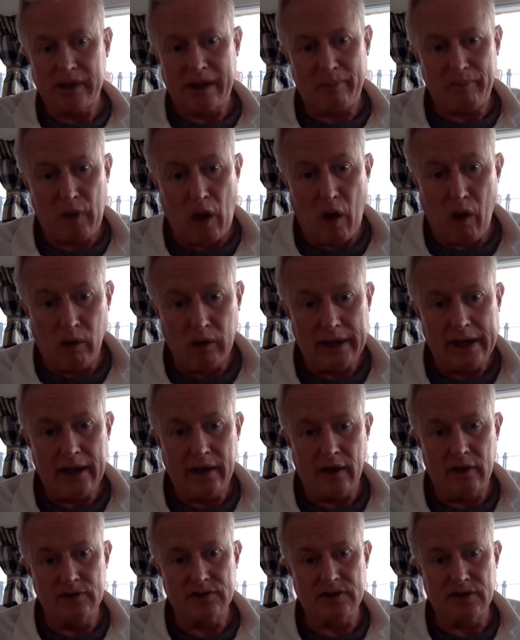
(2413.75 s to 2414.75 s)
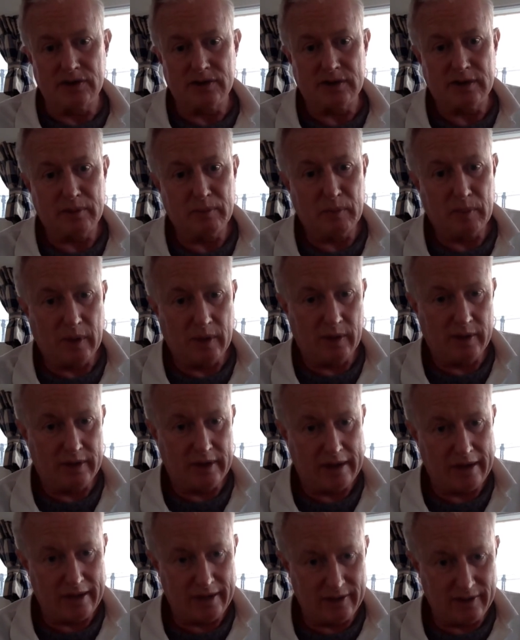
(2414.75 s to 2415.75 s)
up the whole ecosystem.
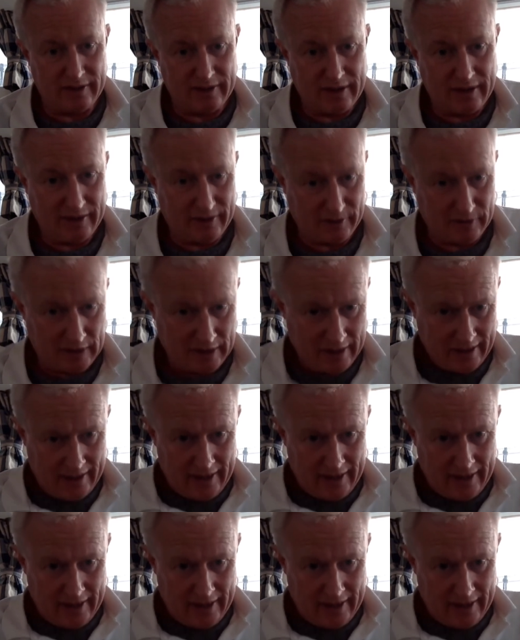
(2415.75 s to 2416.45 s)
Uh, the